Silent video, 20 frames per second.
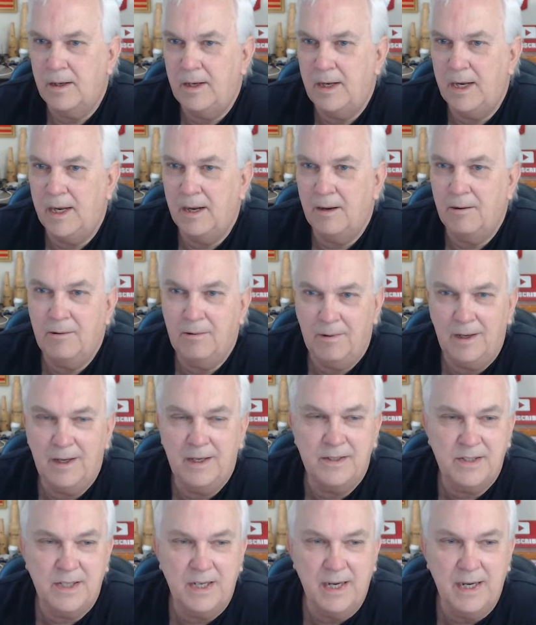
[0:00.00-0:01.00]
Yeah,
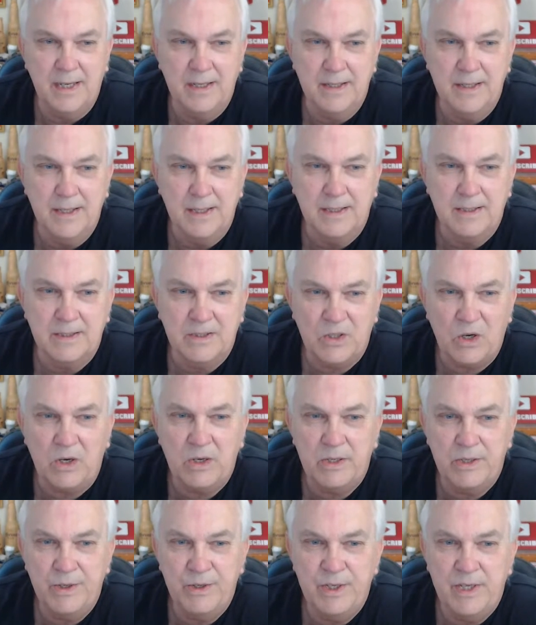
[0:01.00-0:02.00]
Ryan saying,
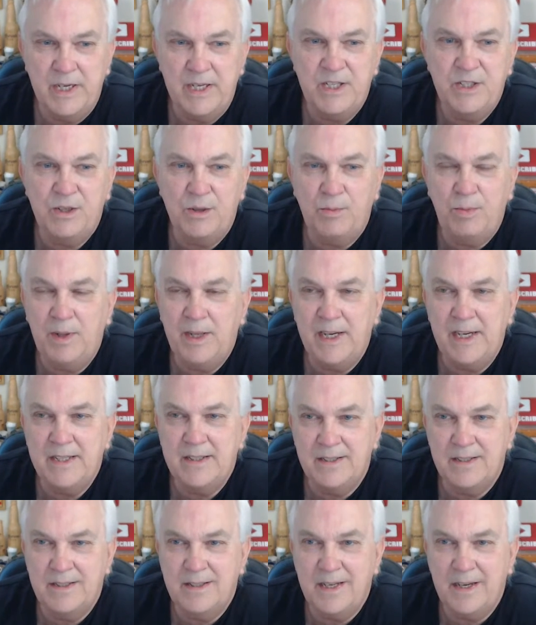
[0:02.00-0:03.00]
start doing digital
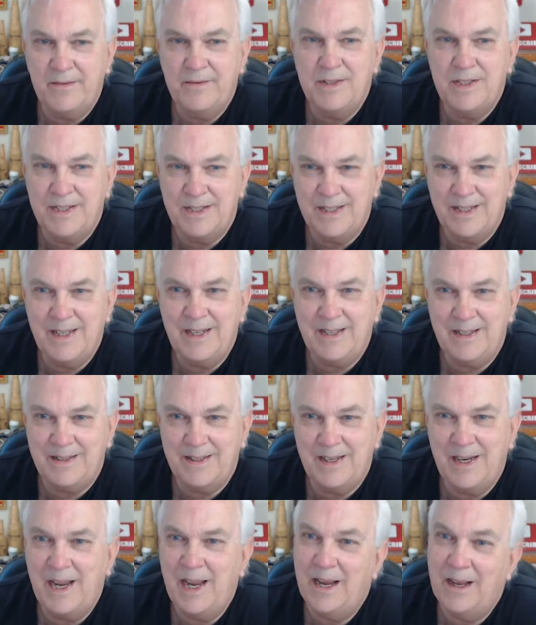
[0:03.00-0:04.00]
plans in
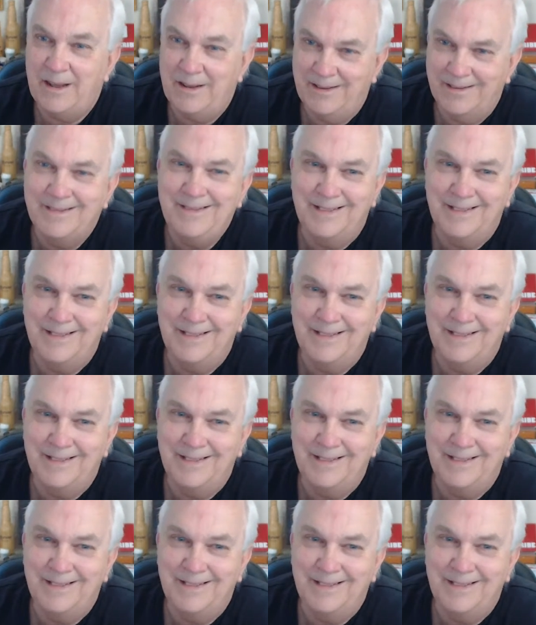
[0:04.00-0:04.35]
76. Yeah.